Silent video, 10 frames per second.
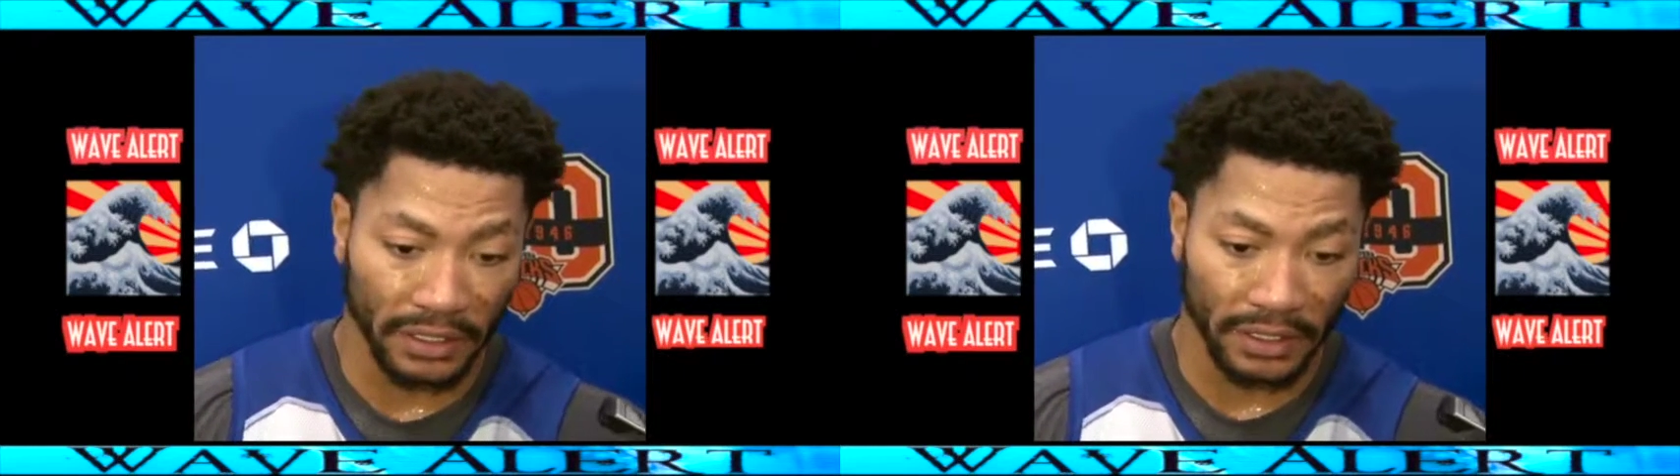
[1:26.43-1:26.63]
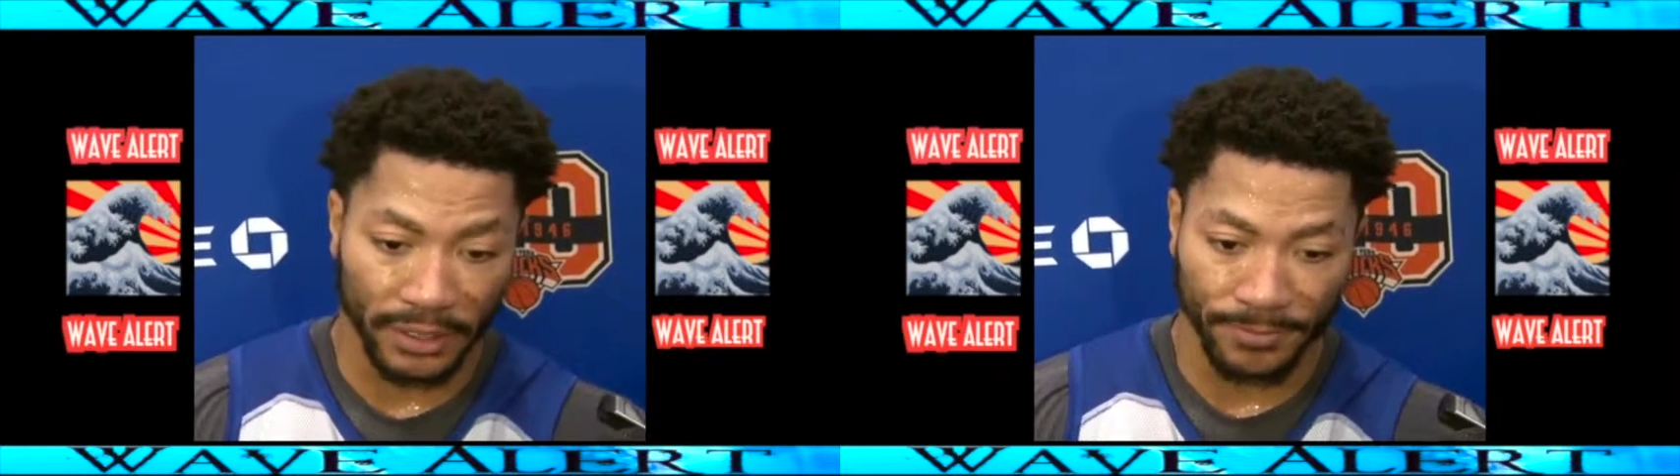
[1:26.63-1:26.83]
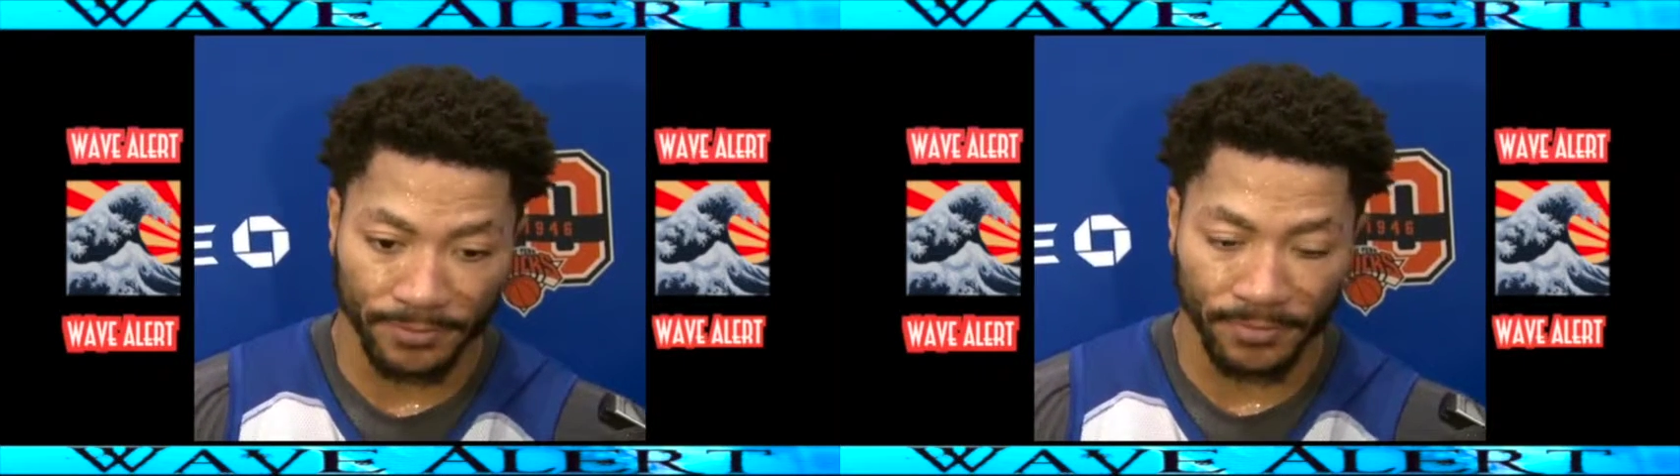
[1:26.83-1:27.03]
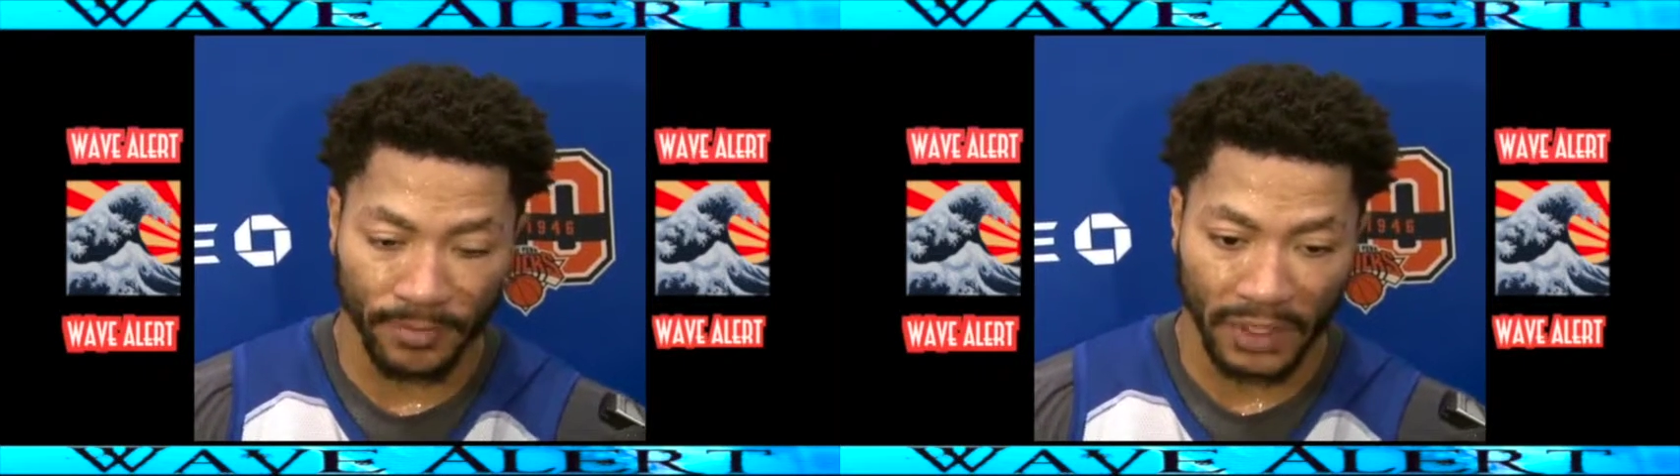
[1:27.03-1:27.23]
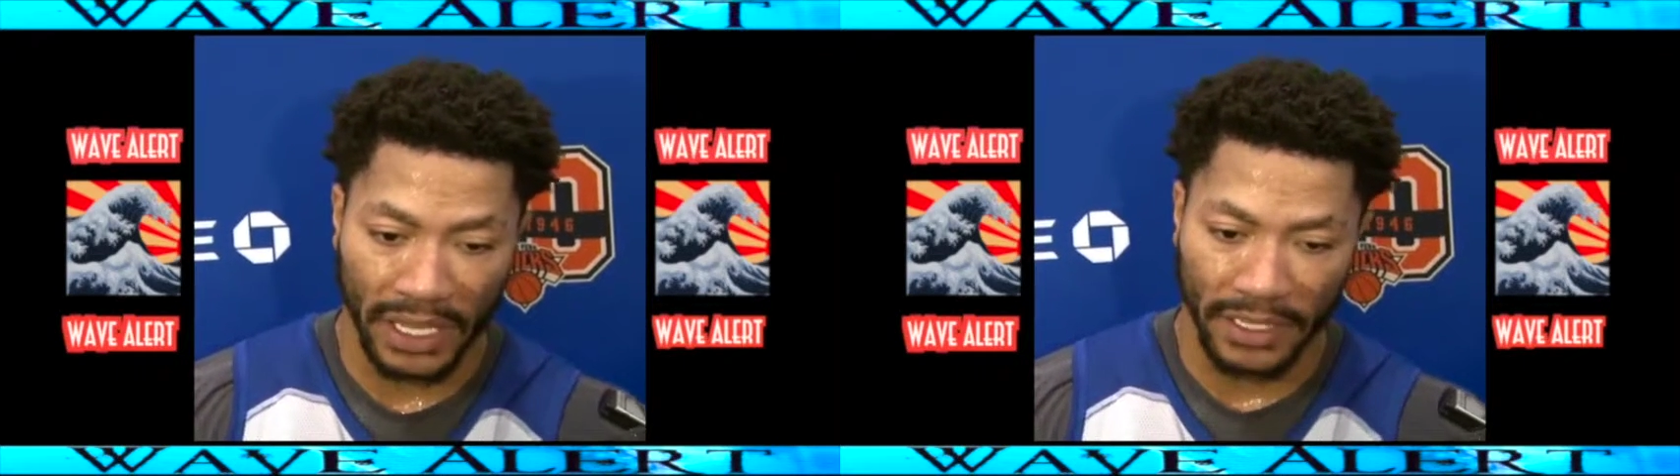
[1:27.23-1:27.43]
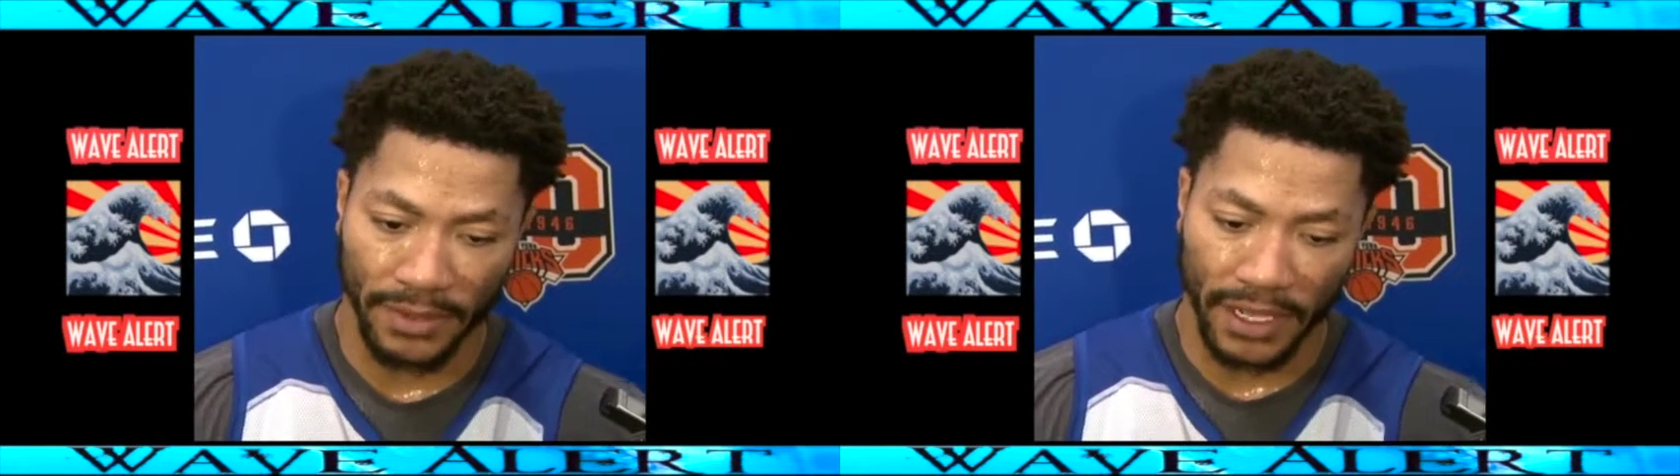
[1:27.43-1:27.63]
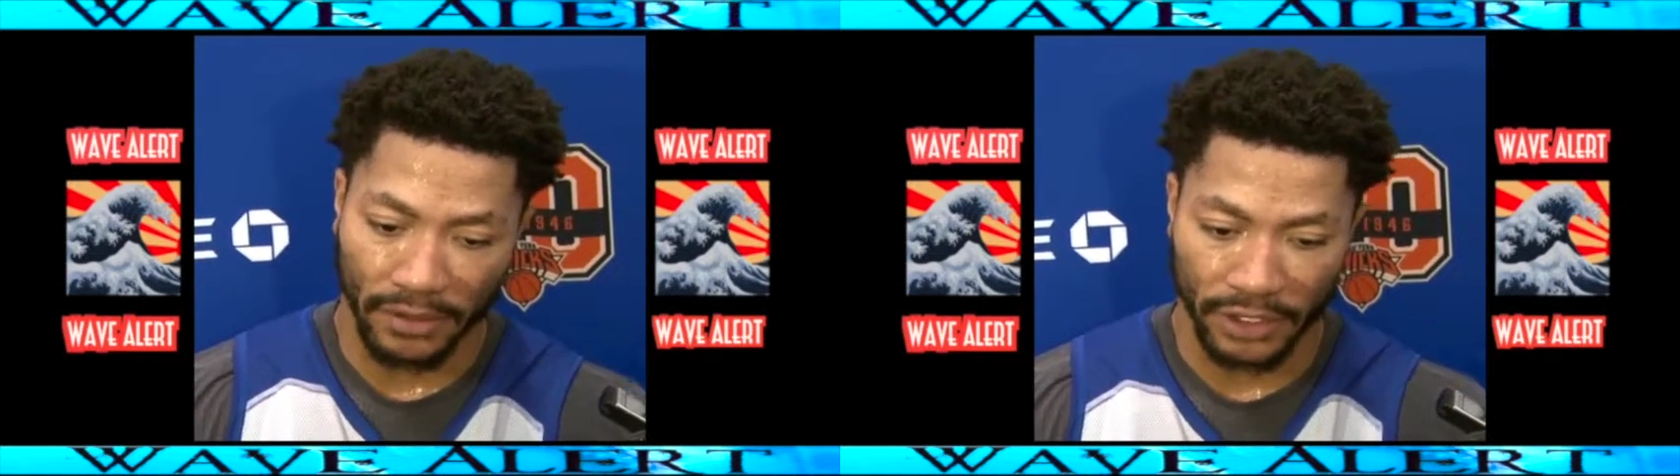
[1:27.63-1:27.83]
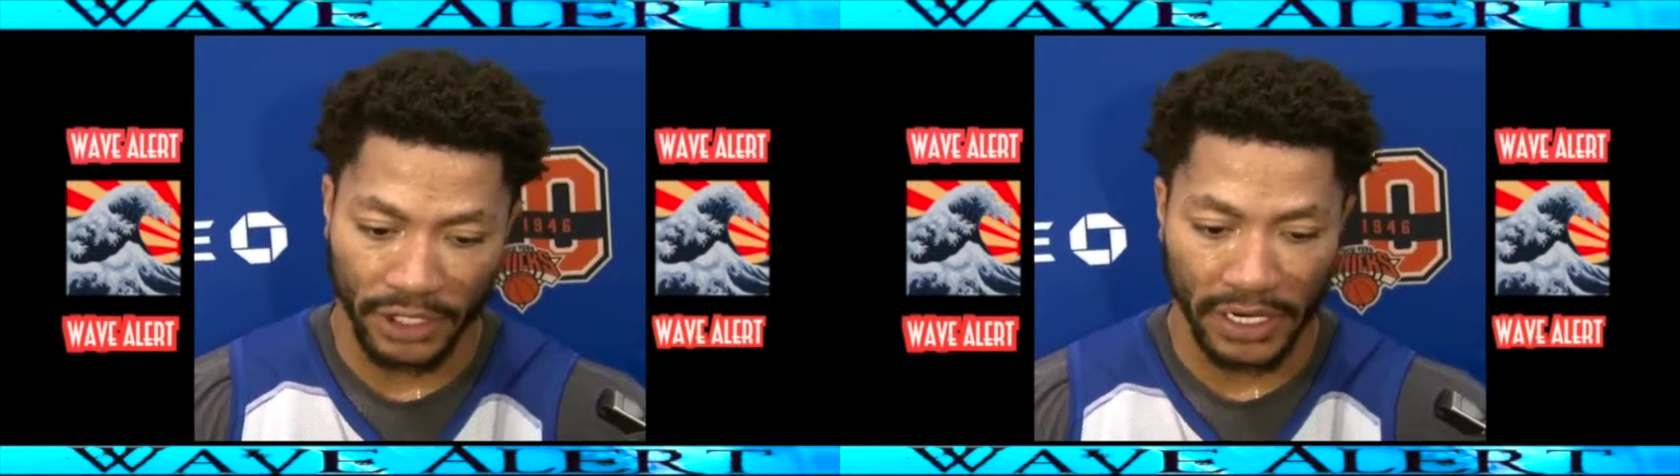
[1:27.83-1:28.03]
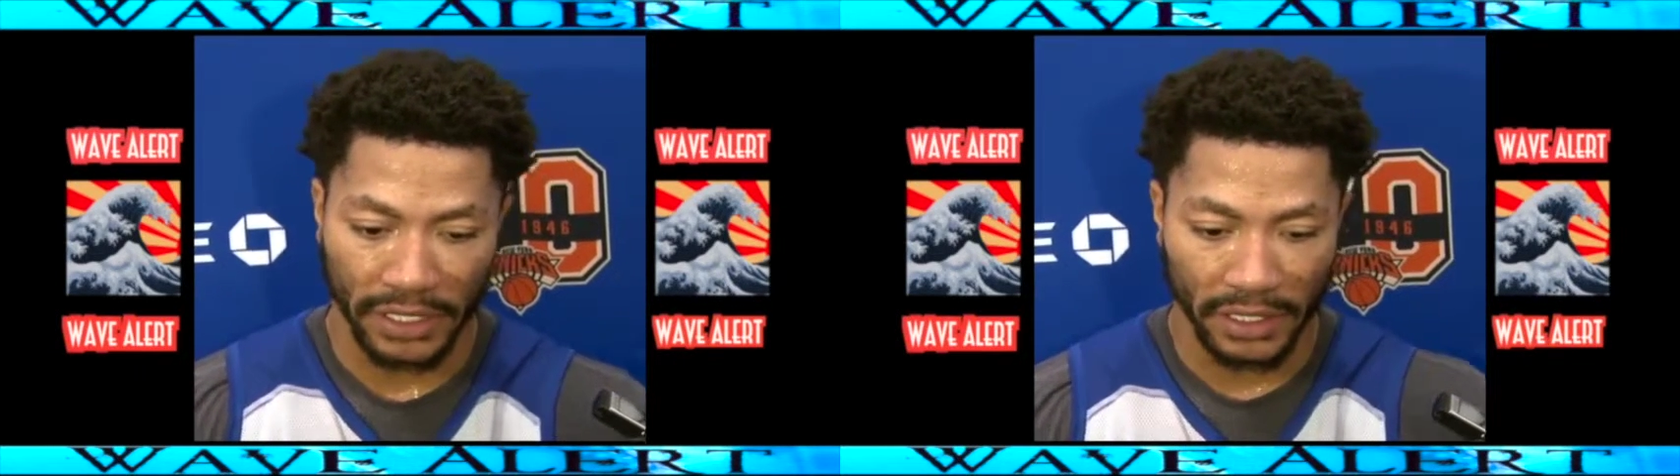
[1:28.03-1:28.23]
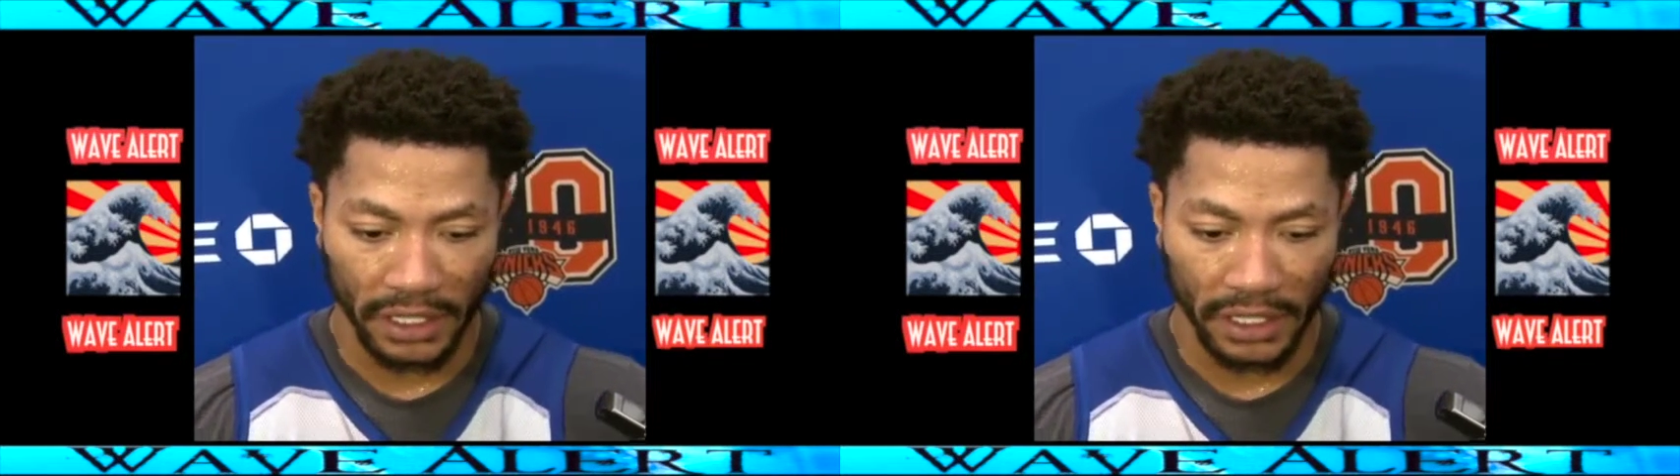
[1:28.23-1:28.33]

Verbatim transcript: Um, got to get back on track.